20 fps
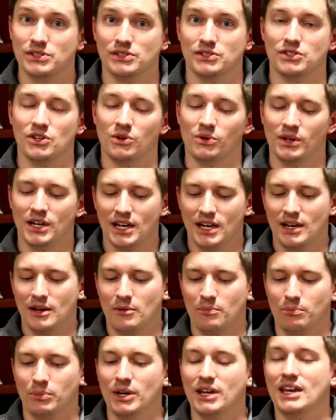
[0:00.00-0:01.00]
And so
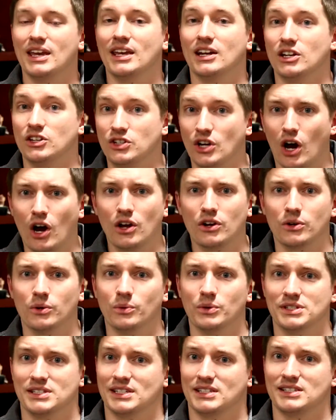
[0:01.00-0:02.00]
bringing in a daughter
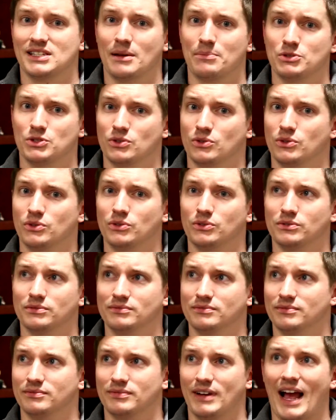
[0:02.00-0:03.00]
was an
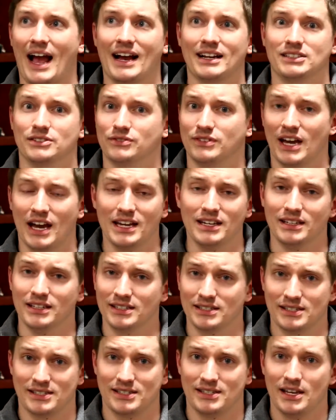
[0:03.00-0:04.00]
exceptional act of
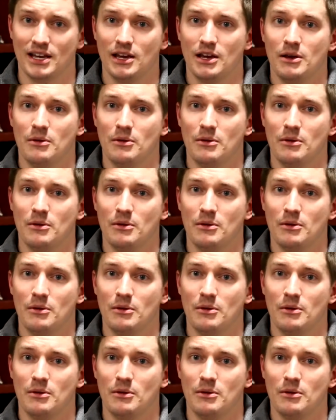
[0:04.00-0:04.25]
kindness.